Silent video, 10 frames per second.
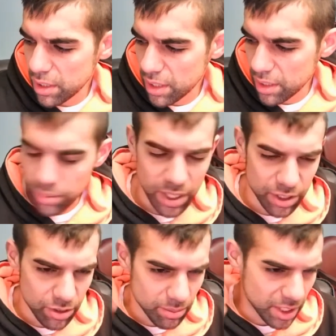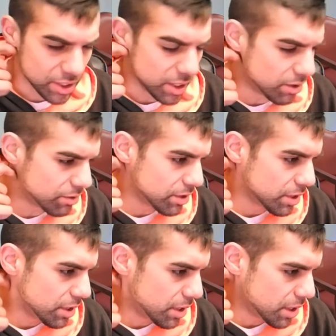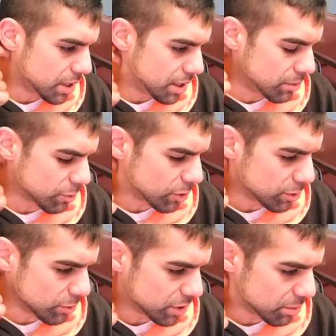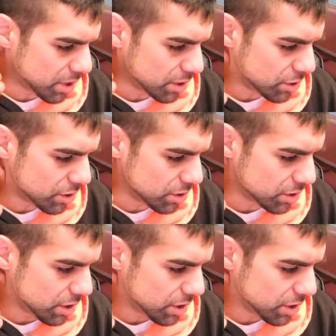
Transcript: a lot of pressure on myself. I'm rolling with the punches.